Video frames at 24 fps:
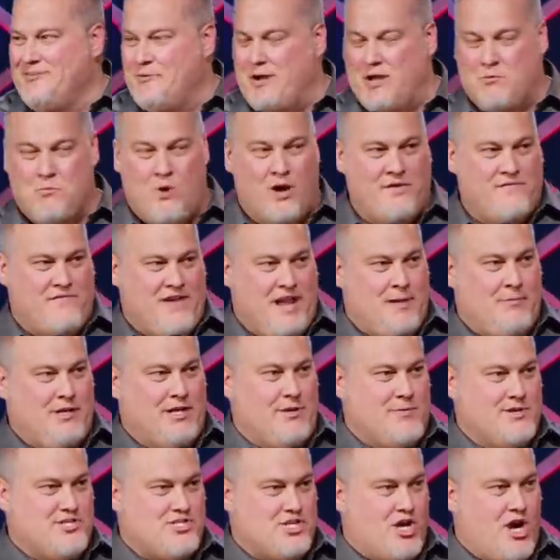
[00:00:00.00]
We had one
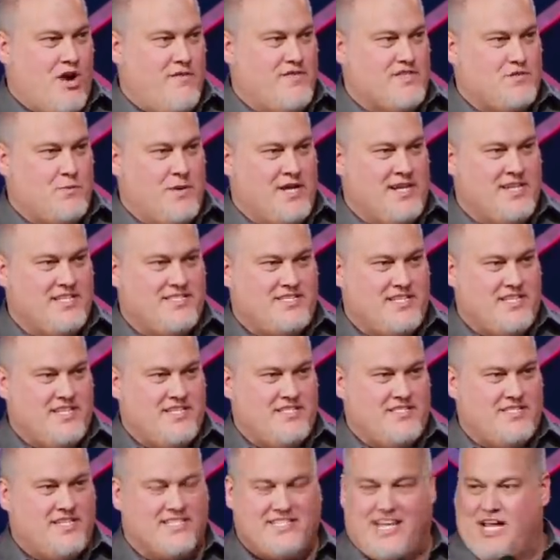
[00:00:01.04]
family that were Jehovah's
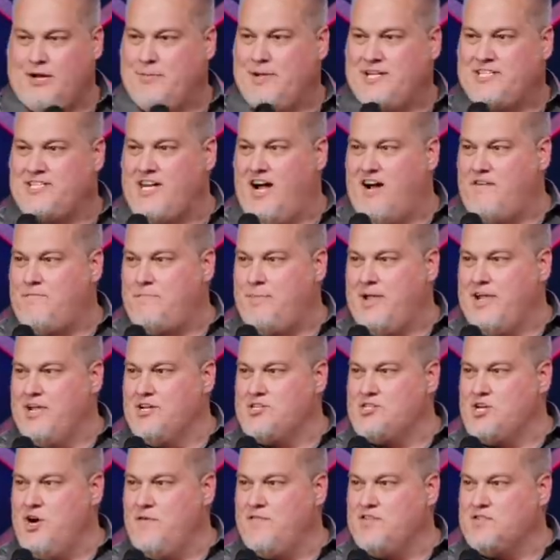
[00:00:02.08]
Witnesses. It's got to be tough being
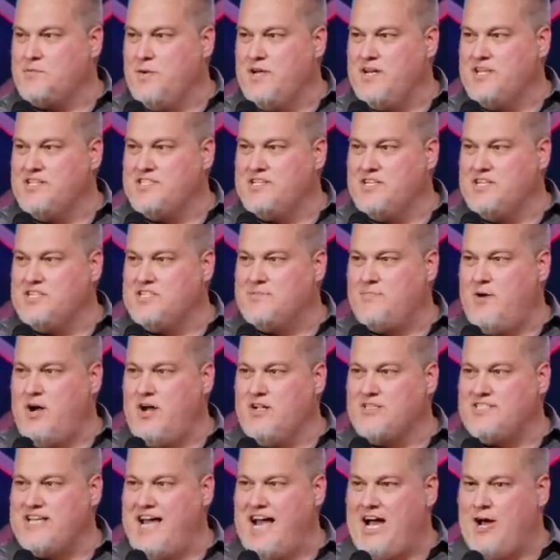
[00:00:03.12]
a Jehovah's Witness in a
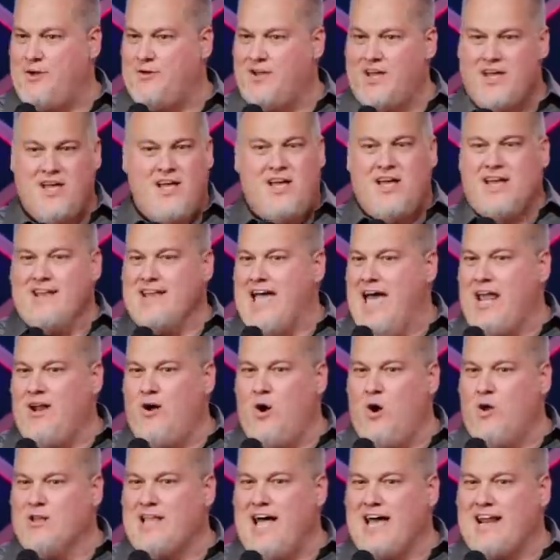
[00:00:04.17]
small town. Not
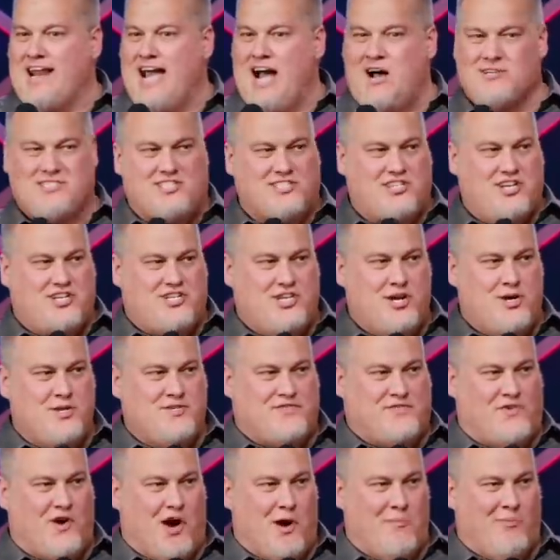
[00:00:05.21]
a whole lot of houses to
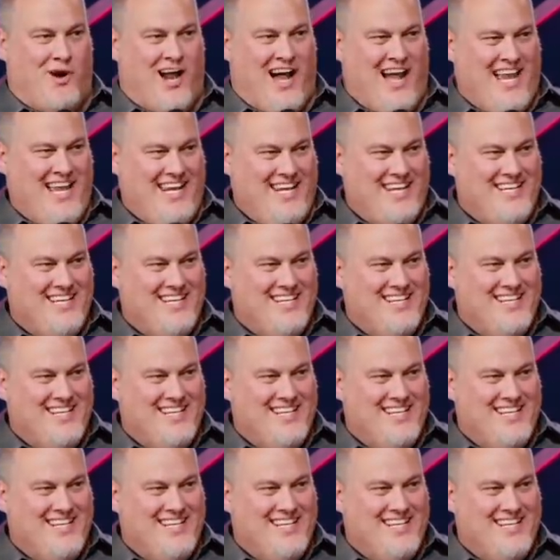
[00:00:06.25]
choose from, right?